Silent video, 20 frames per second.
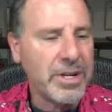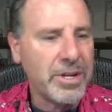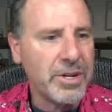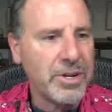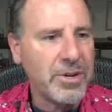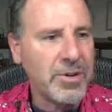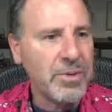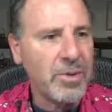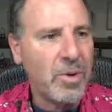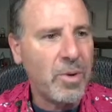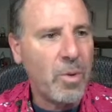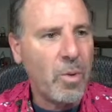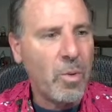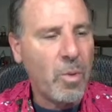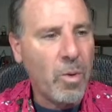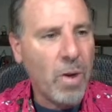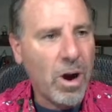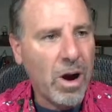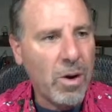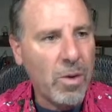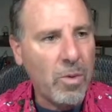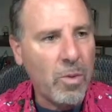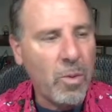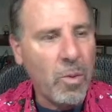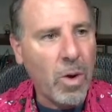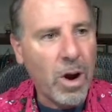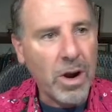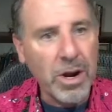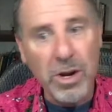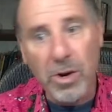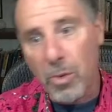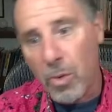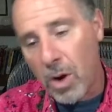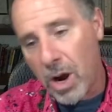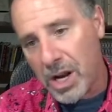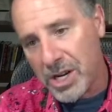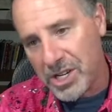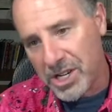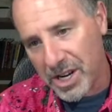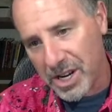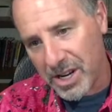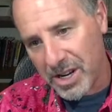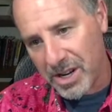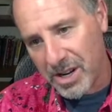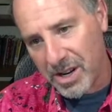to, while you're watching,